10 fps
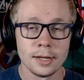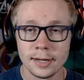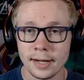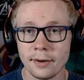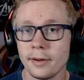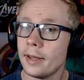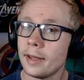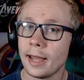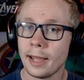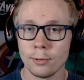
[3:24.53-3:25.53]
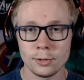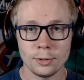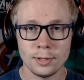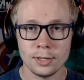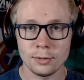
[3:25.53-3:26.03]
Now, I will
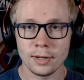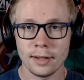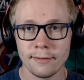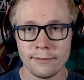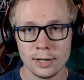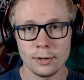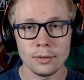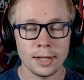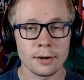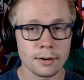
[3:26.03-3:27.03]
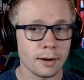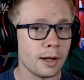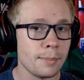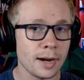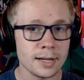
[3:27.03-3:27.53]
do a video later
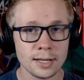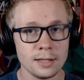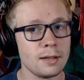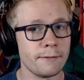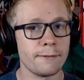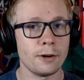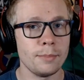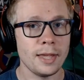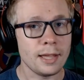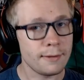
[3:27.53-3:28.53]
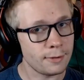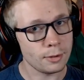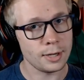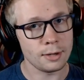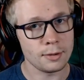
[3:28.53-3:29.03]
on, but I did confirm that if your
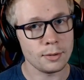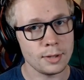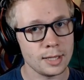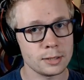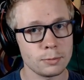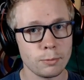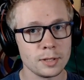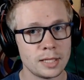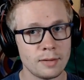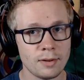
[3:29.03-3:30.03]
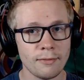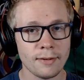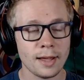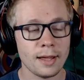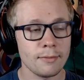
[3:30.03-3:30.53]
hero is
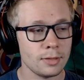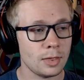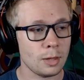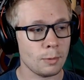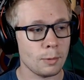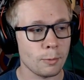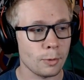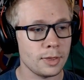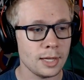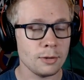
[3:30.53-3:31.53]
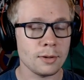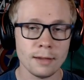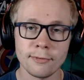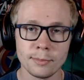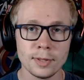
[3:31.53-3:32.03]
175, the reward that you
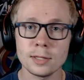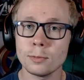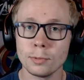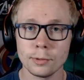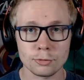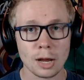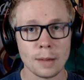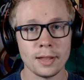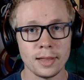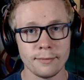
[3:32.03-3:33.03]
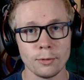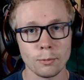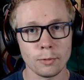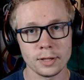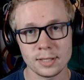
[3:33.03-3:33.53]
get from this will drop at level
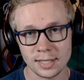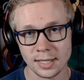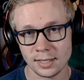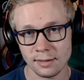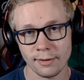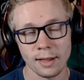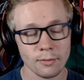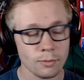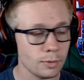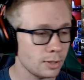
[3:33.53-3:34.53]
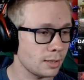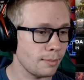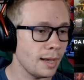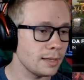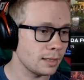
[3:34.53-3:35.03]
165, which is
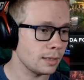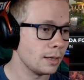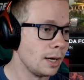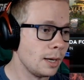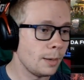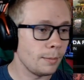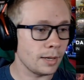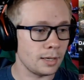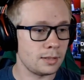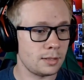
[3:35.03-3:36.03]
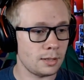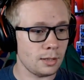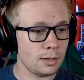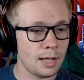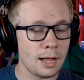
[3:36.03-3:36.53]
amazing because
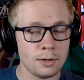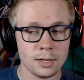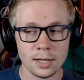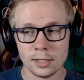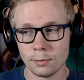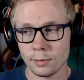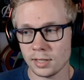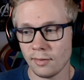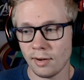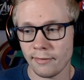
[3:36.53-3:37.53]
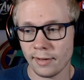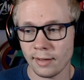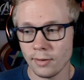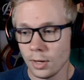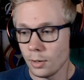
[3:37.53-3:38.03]
you can get to 175
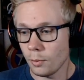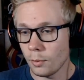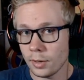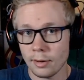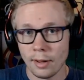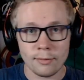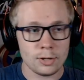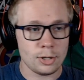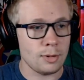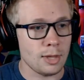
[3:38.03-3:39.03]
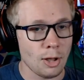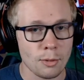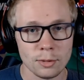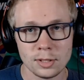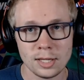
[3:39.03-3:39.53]
without ever doing the
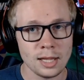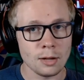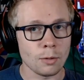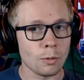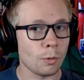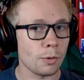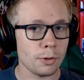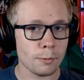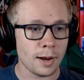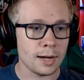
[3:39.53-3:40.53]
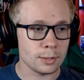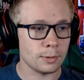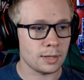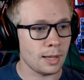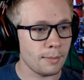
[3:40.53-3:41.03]
OLT or the raid is
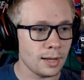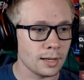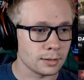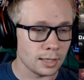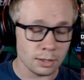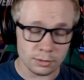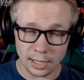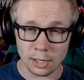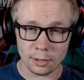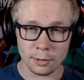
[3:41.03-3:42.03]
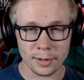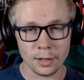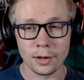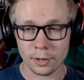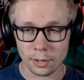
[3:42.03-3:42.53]
what that means. It'll take you a little bit
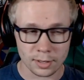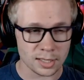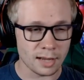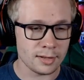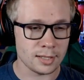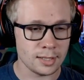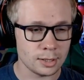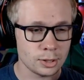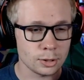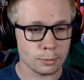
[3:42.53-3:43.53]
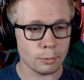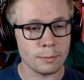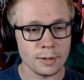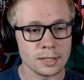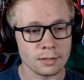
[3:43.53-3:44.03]
longer because obviously this is just one
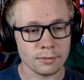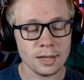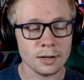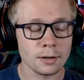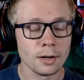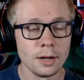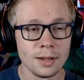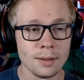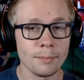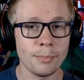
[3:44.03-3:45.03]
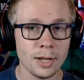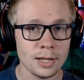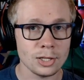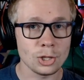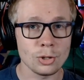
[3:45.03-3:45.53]
piece of gear,
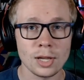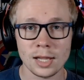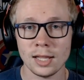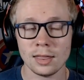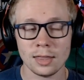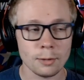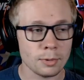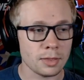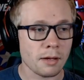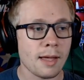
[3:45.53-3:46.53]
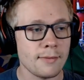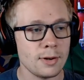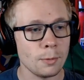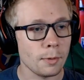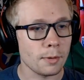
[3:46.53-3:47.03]
but you can get there without having
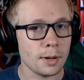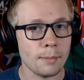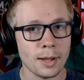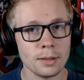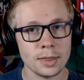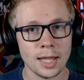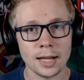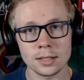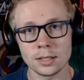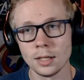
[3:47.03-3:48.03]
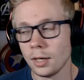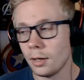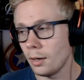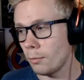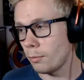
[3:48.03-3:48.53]
to worry about that
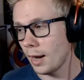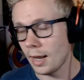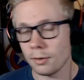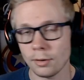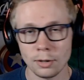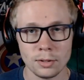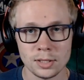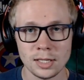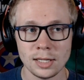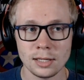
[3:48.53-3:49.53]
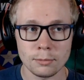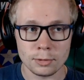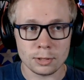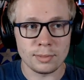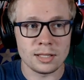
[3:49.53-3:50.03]
raid or OLT,
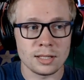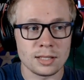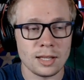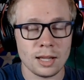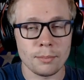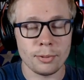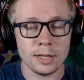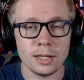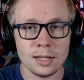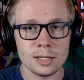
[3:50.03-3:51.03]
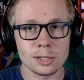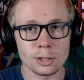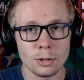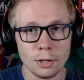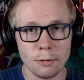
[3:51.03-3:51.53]
which means this is a completely
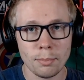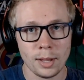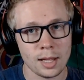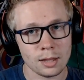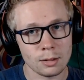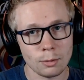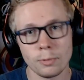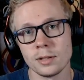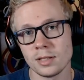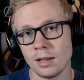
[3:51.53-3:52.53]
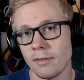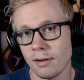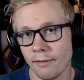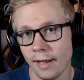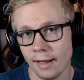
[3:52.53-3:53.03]
solo path to
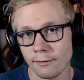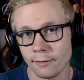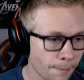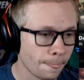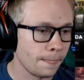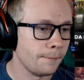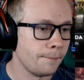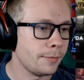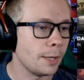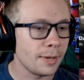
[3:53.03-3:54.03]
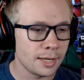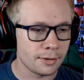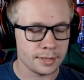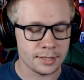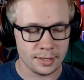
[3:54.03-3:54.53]
175. Now, it'll be
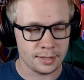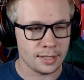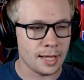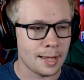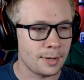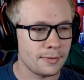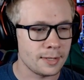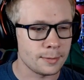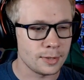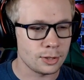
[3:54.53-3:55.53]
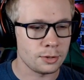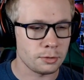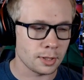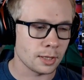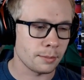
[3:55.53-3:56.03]
interesting to see how many of these missions you
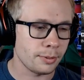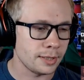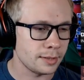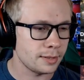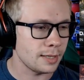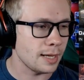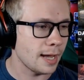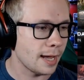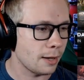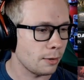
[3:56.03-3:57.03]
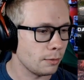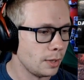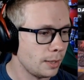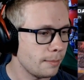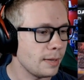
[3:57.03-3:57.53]
can complete to see how
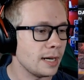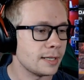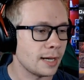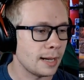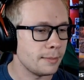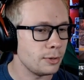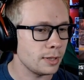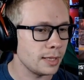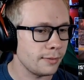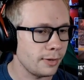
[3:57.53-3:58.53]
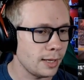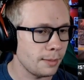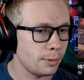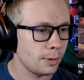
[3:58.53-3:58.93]
many times you can level up.